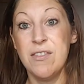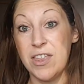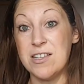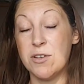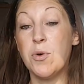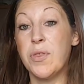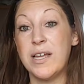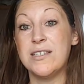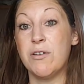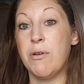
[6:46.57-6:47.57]
These are all
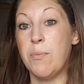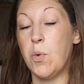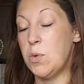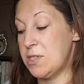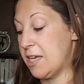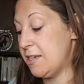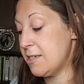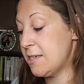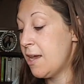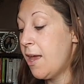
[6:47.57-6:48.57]
things that are
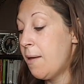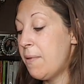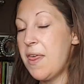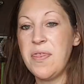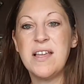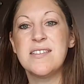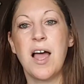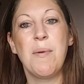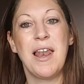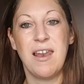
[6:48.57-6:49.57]
important, but they're things
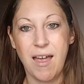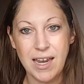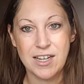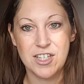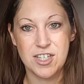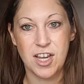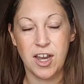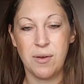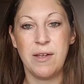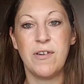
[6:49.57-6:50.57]
that I might like to
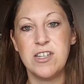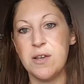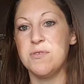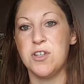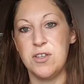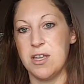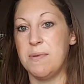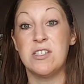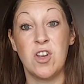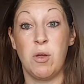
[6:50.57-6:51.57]
do. If I don't do
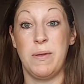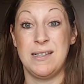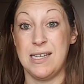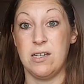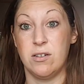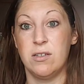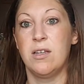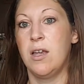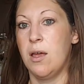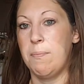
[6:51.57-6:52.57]
them, it's no big deal.
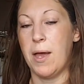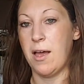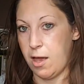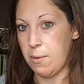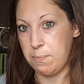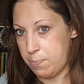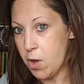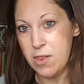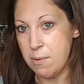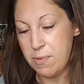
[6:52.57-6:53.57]
But
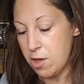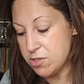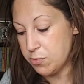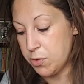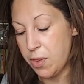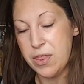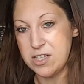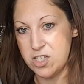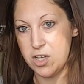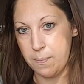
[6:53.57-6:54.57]
those are all the
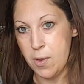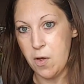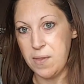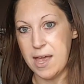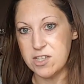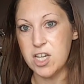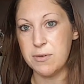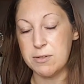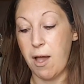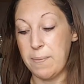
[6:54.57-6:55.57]
things that you can put on there
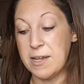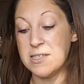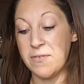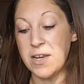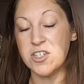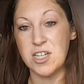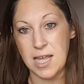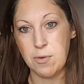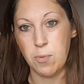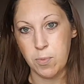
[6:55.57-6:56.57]
too as well, because eventually
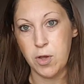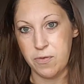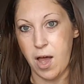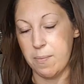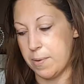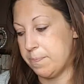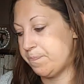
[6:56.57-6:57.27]
they will move up.